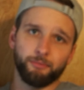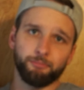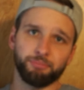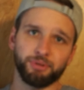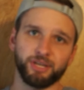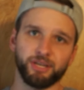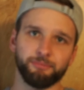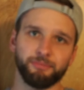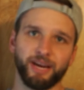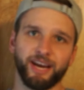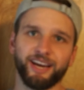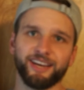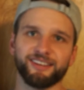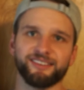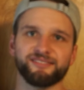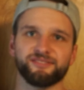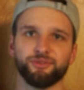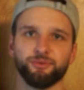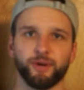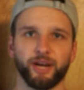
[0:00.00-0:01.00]
be made
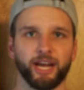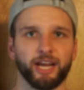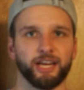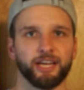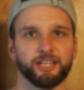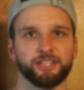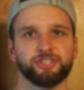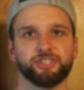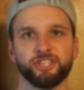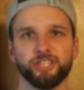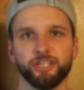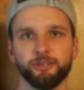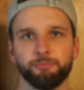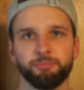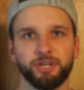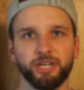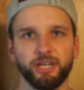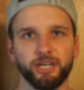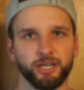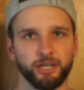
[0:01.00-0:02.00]
into
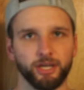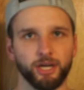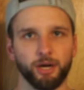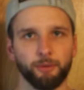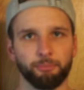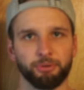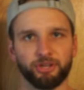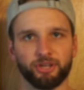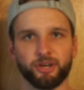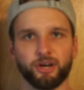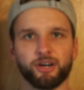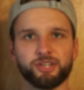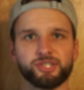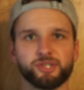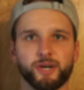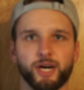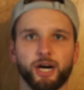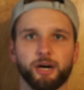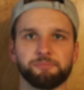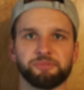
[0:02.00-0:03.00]
ATP, but it
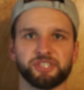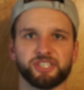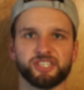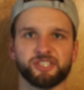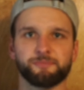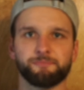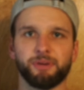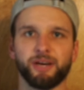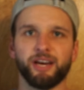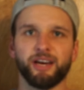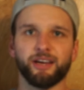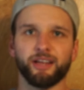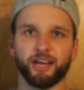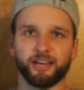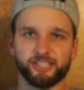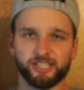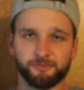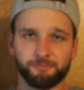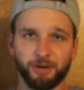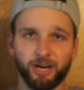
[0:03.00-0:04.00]
also helps
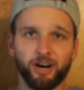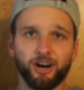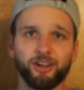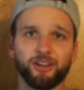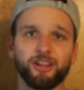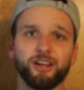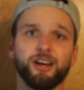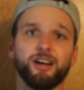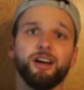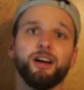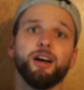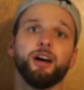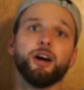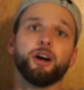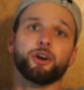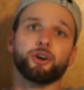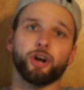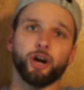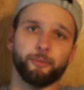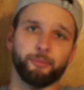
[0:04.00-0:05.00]
expel
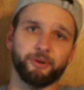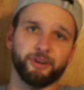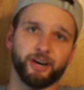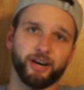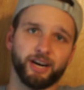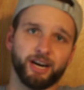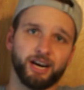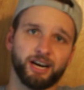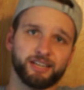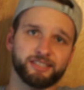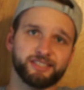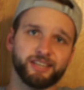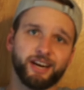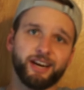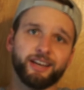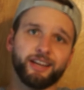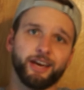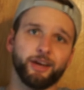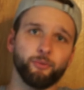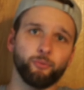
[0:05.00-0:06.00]
carbon
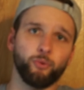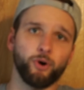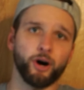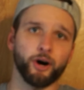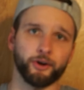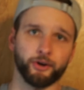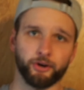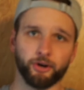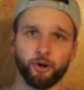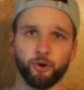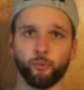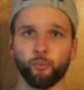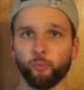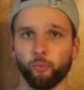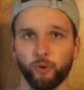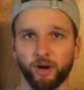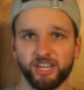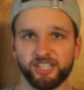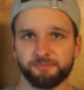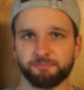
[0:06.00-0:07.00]
dioxide and water,
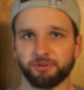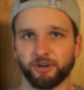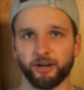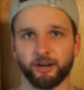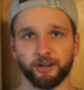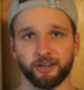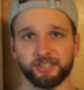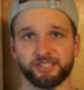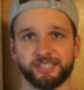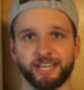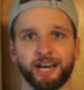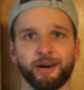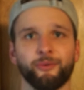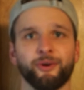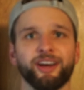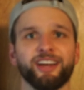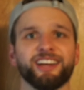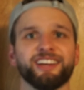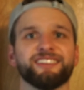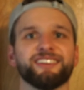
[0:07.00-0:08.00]
waste products. That
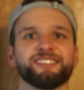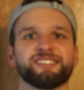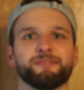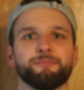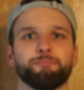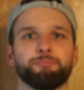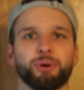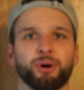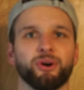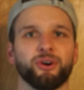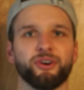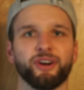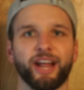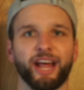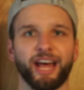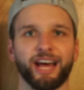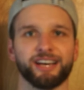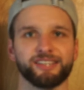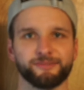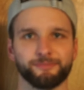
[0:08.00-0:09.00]
way it doesn't burn
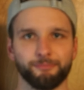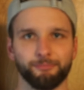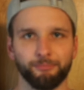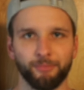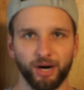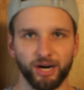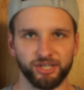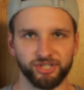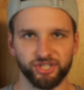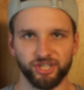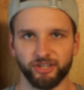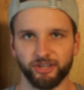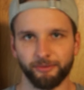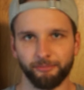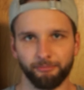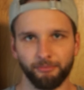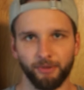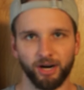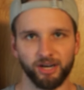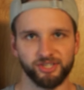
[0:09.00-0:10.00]
as much in the
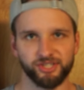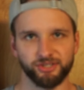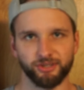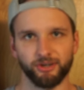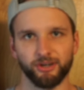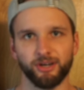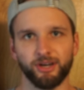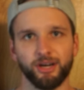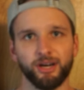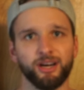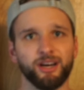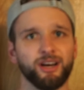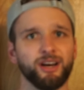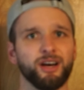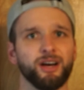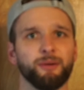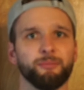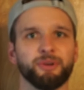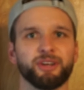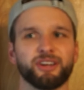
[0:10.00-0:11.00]
muscle.
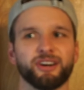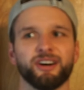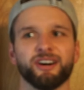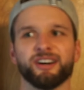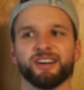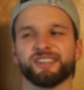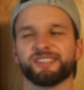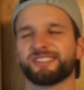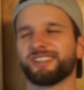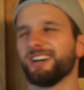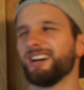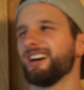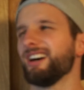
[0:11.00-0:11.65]
Because